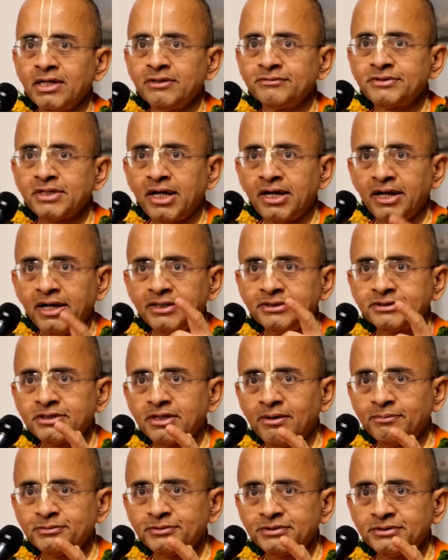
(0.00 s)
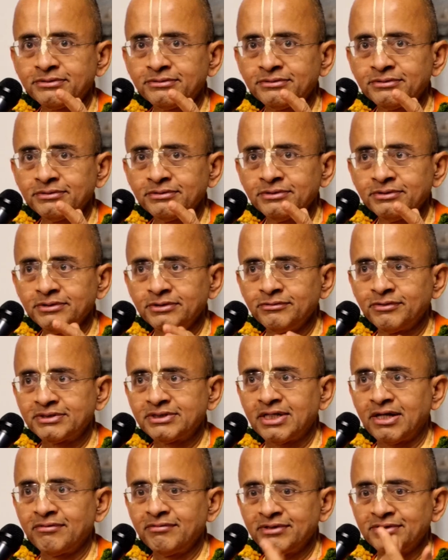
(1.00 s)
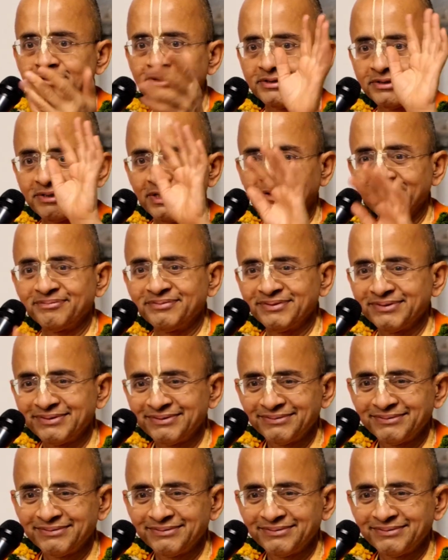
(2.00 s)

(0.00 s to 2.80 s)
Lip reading: if salary stops, your service will stop.